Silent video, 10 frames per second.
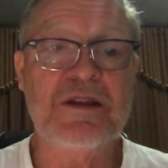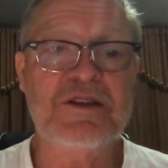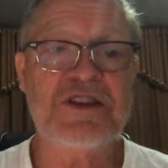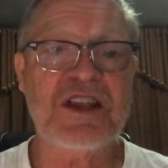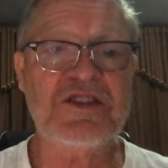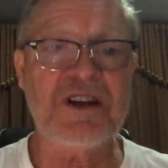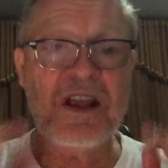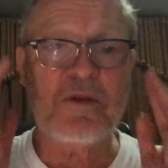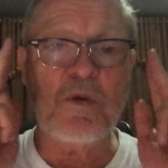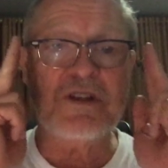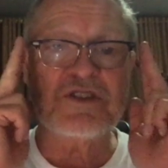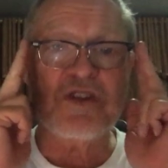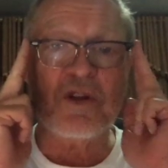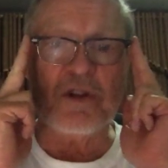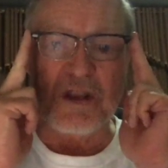Jason had once
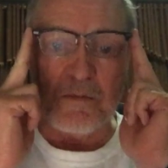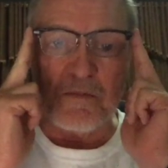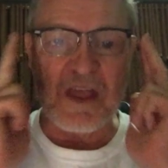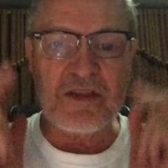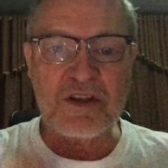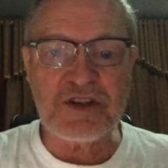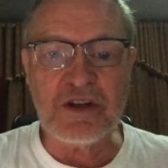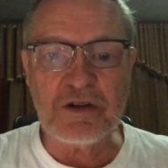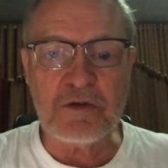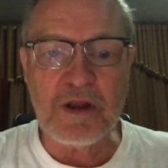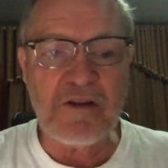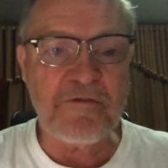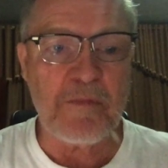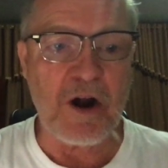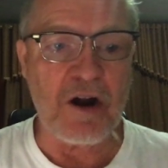told him that the children
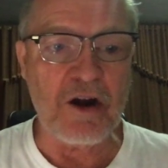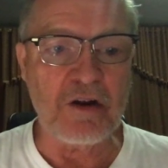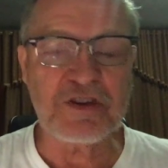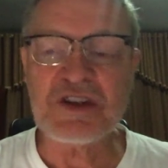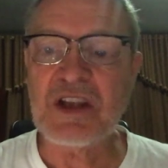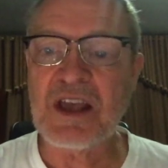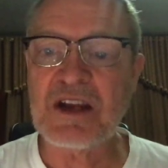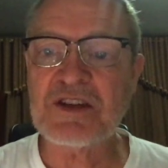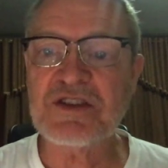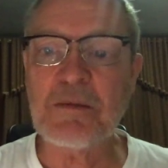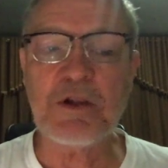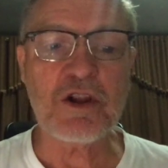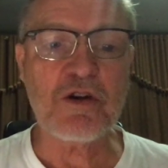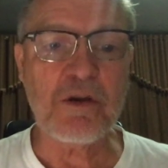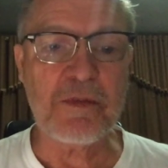of Mars had a
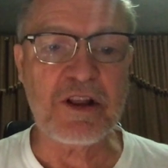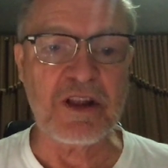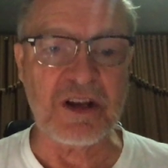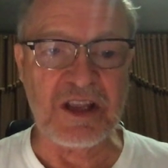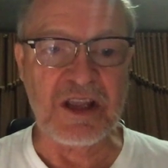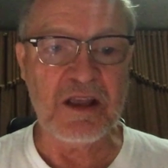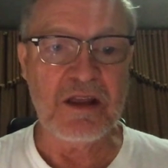similar ability.